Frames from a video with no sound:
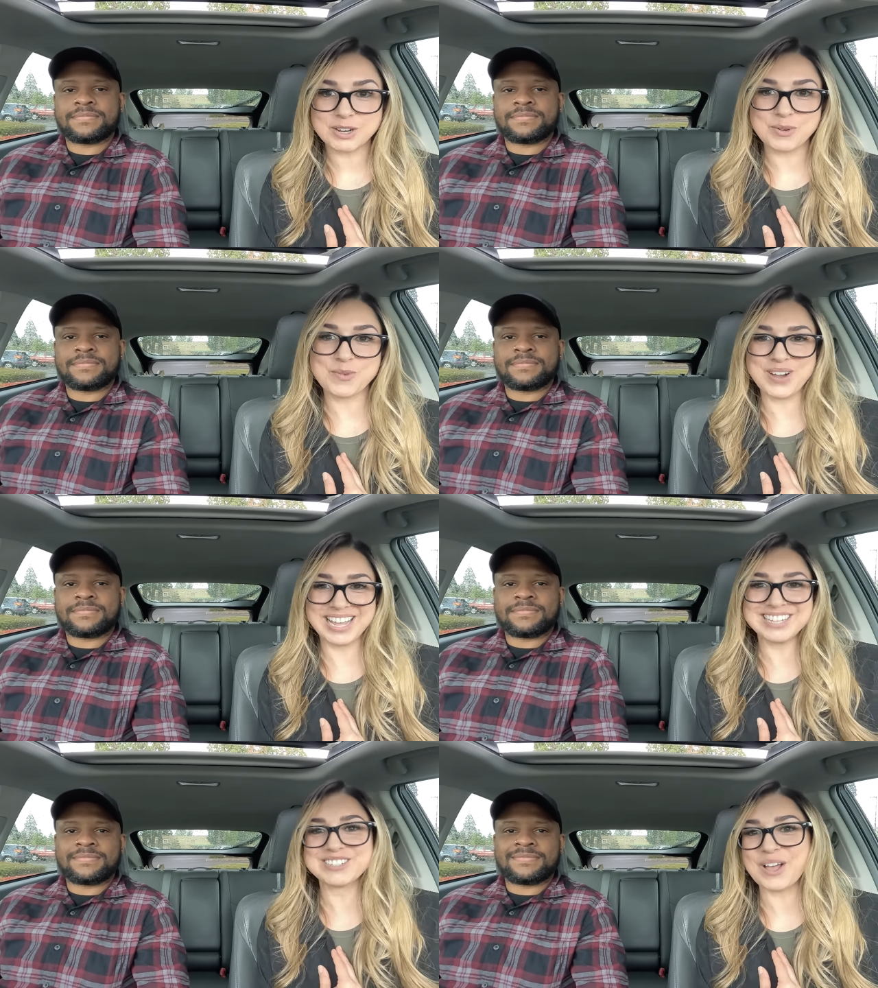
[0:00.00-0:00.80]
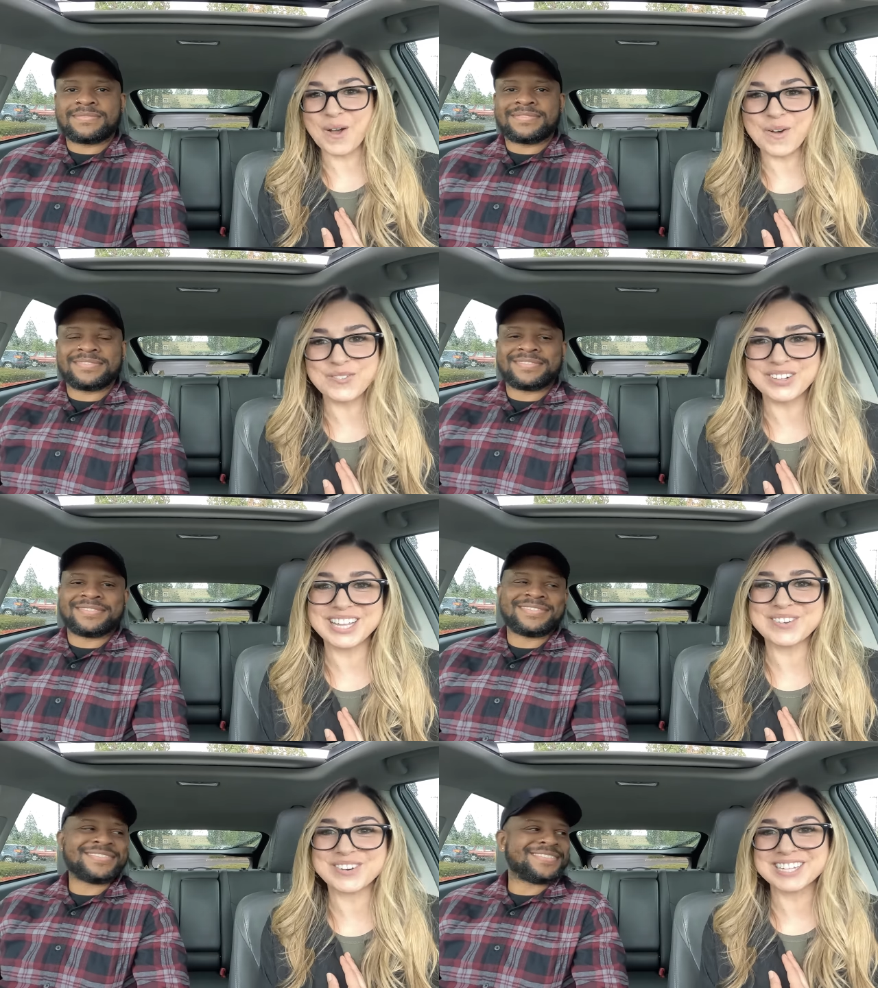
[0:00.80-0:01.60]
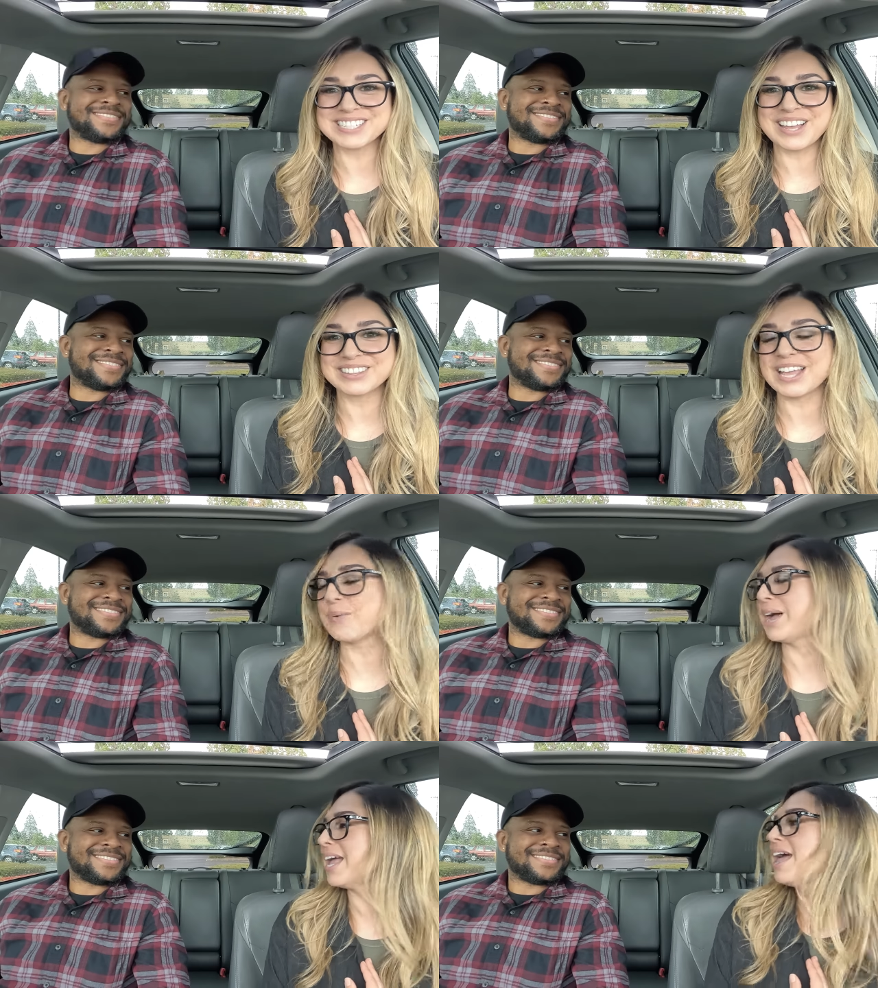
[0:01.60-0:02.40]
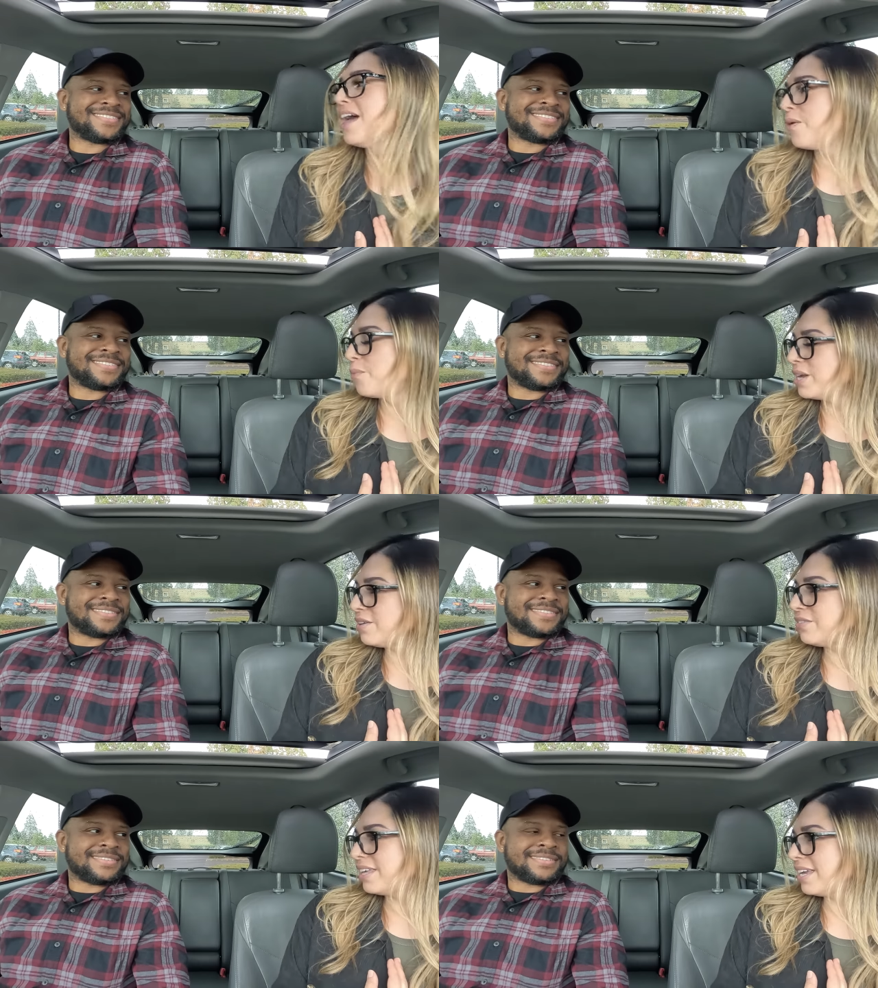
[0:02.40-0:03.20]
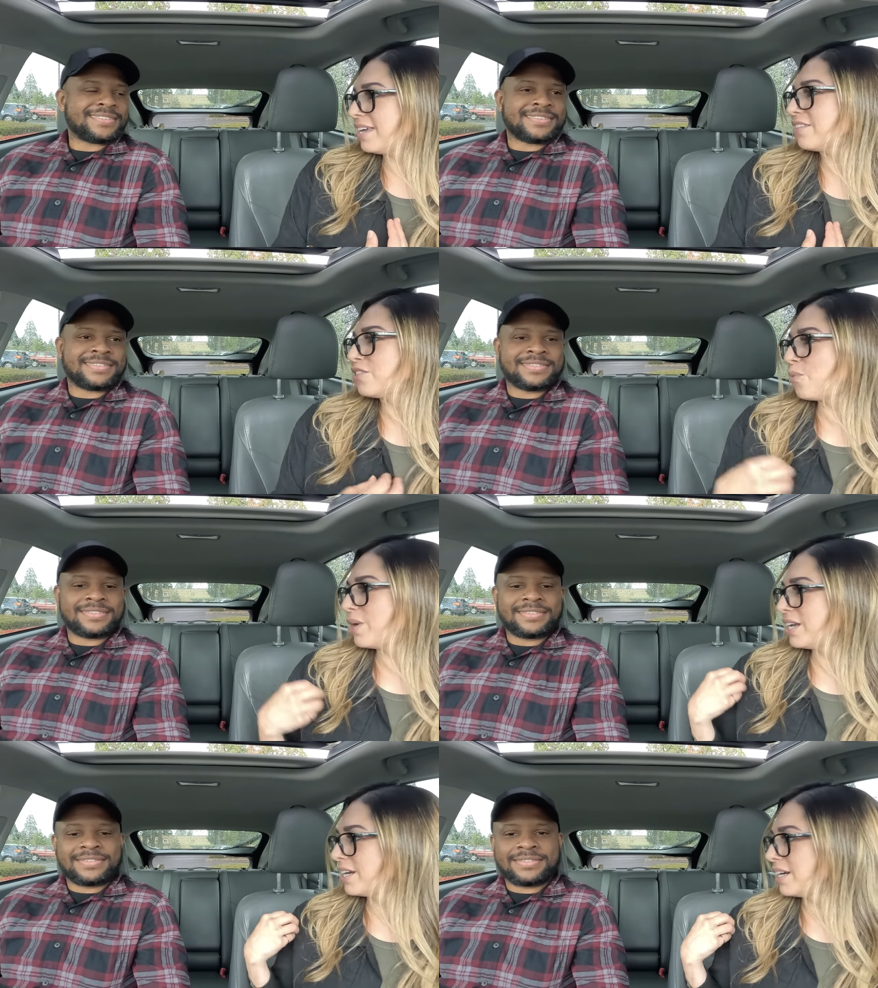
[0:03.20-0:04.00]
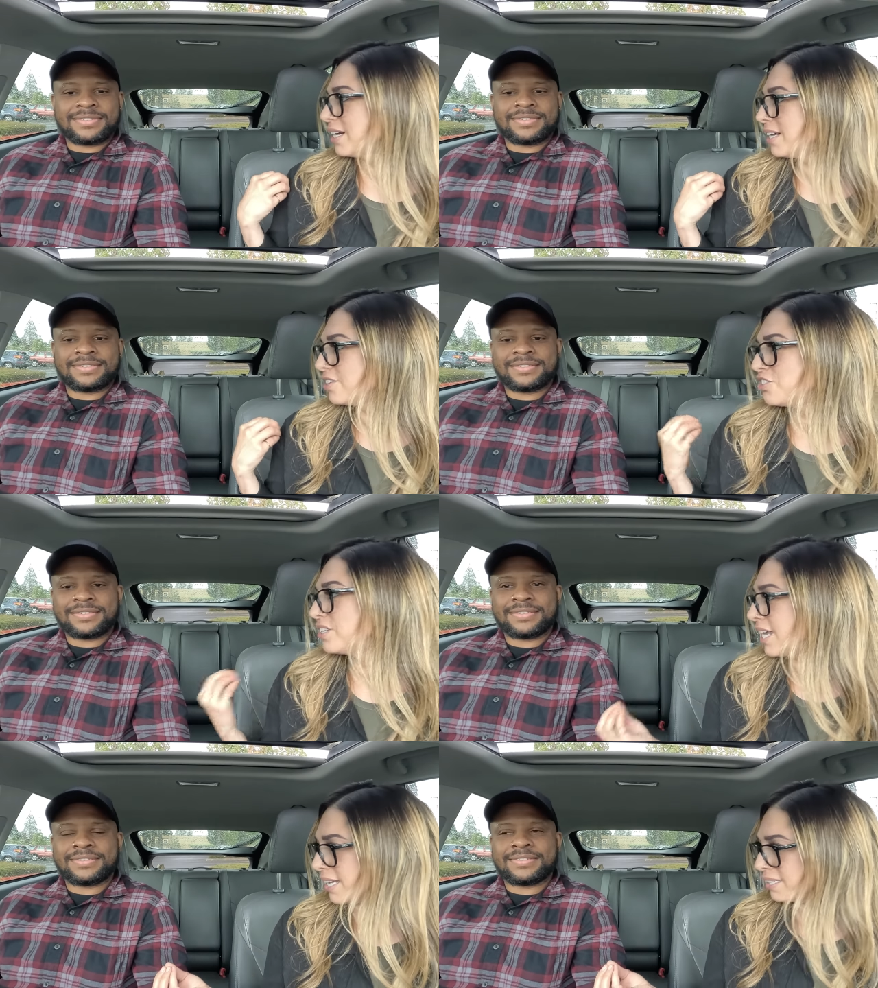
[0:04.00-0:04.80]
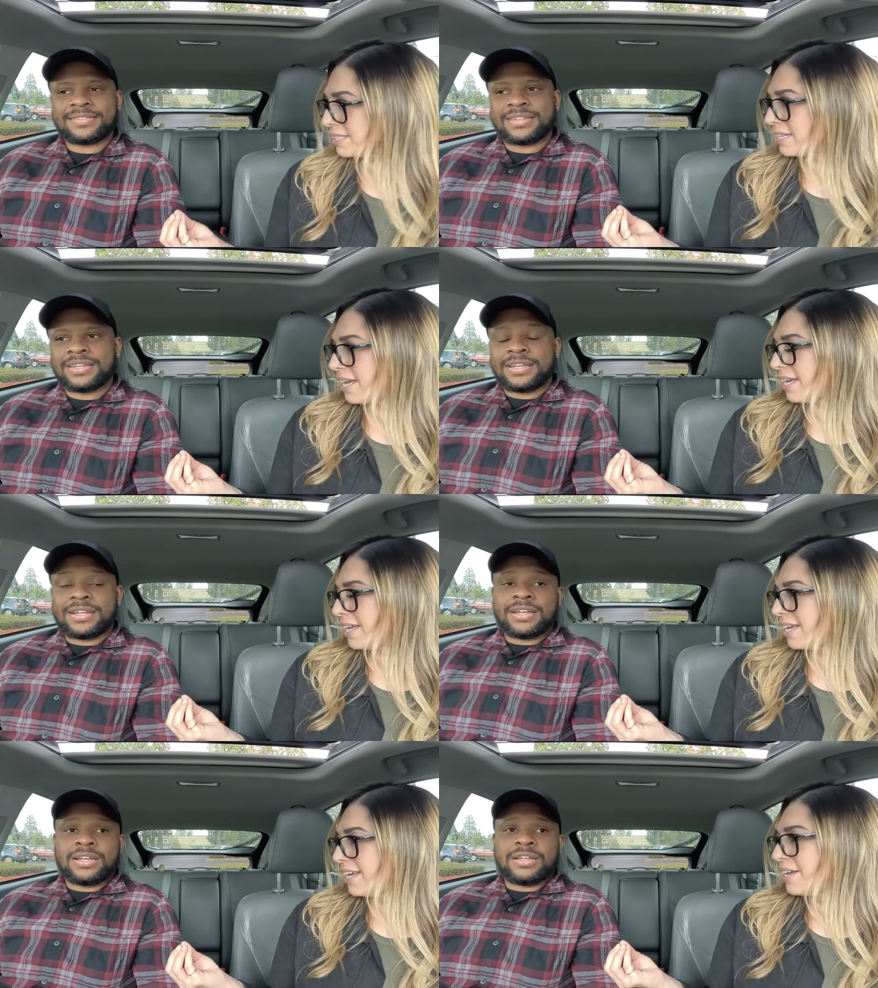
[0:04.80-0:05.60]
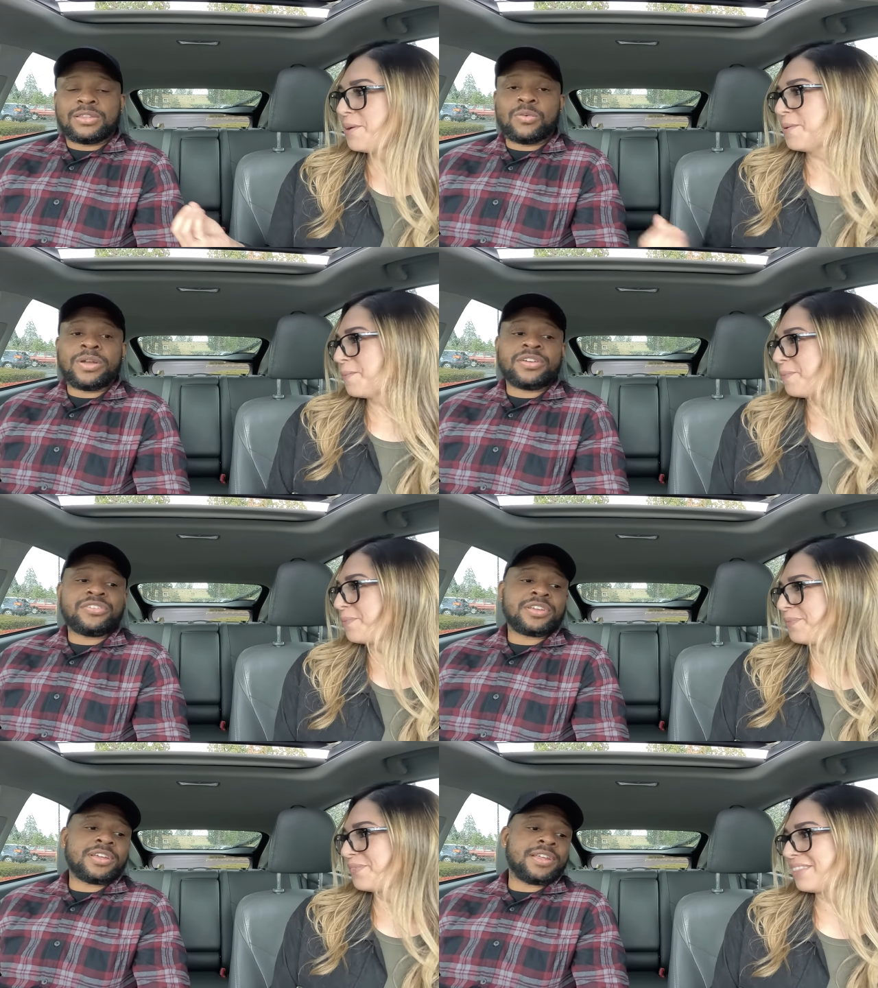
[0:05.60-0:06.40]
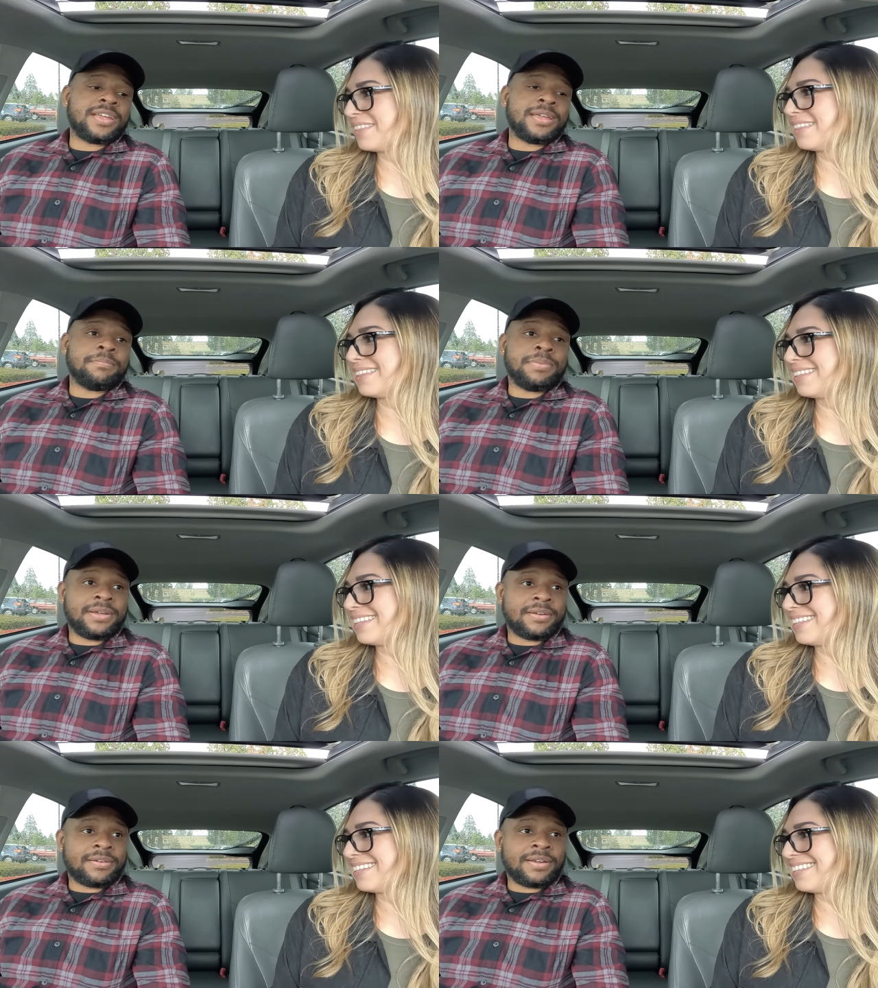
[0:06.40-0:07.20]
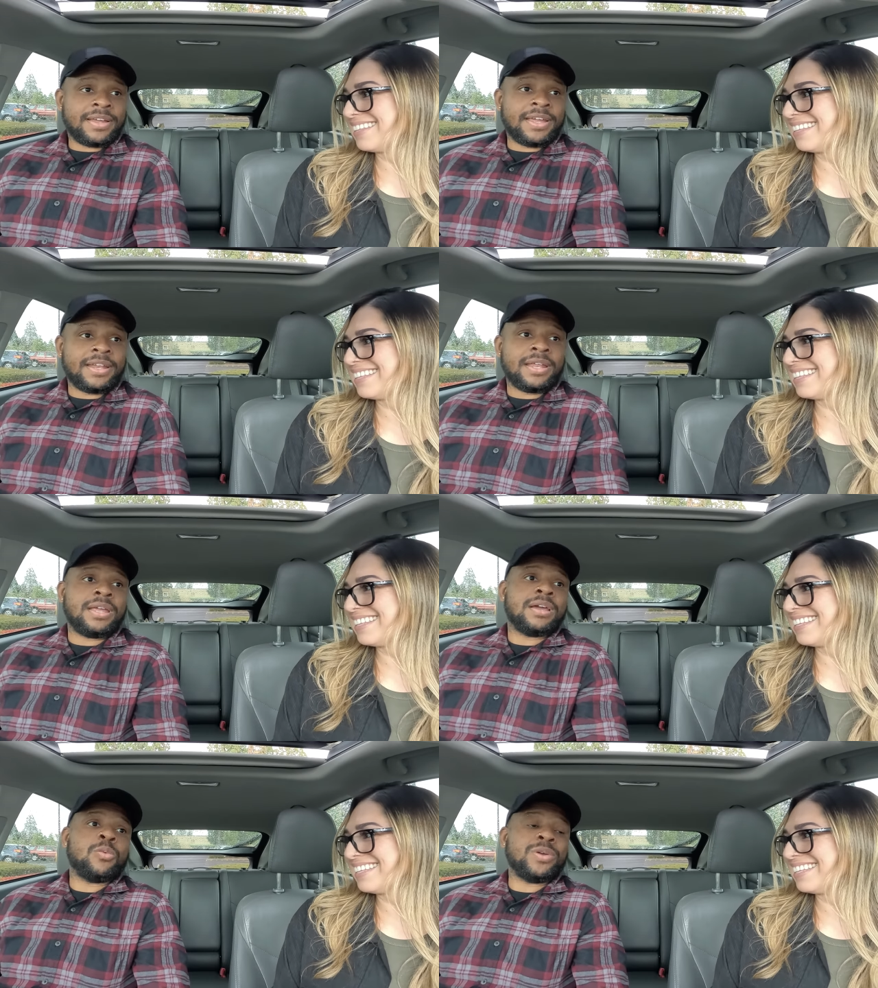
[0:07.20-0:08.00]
Speaker 1: going to win, so hopefully it works out that way. What do you think the winner should get?
Speaker 2: The winner should get a beer and a uh,